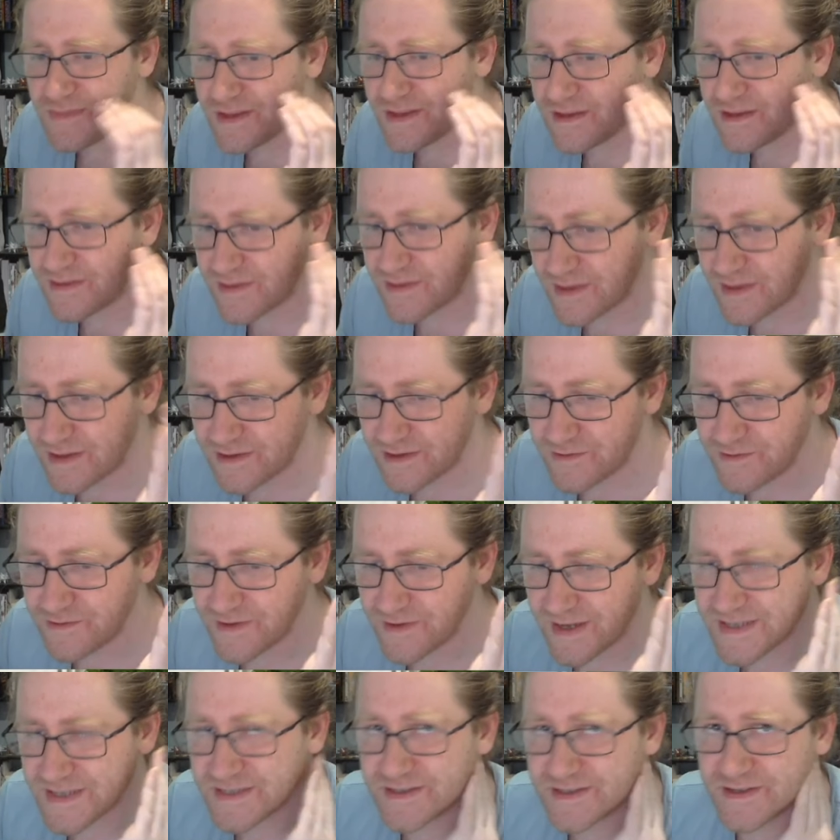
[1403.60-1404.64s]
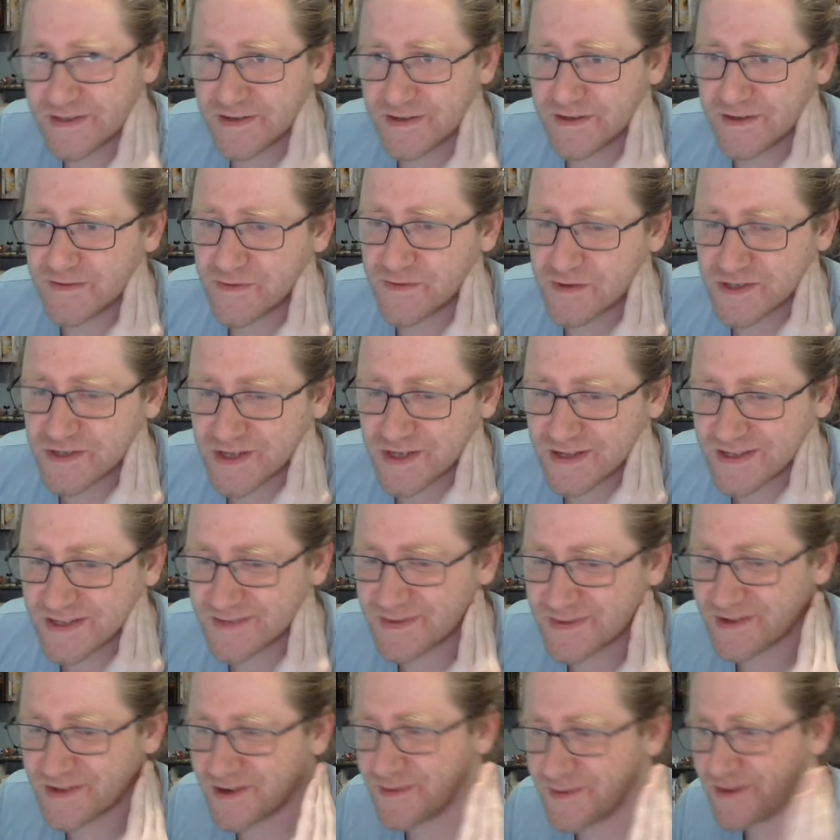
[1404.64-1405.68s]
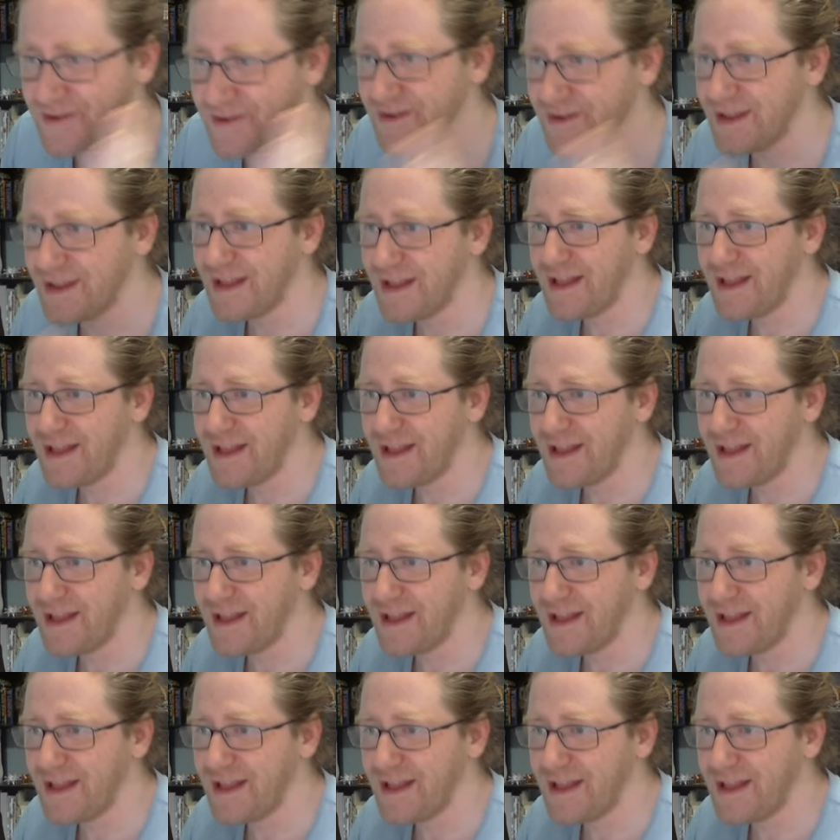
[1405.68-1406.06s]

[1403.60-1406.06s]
Thank you guys for watching. This has been Harbinger,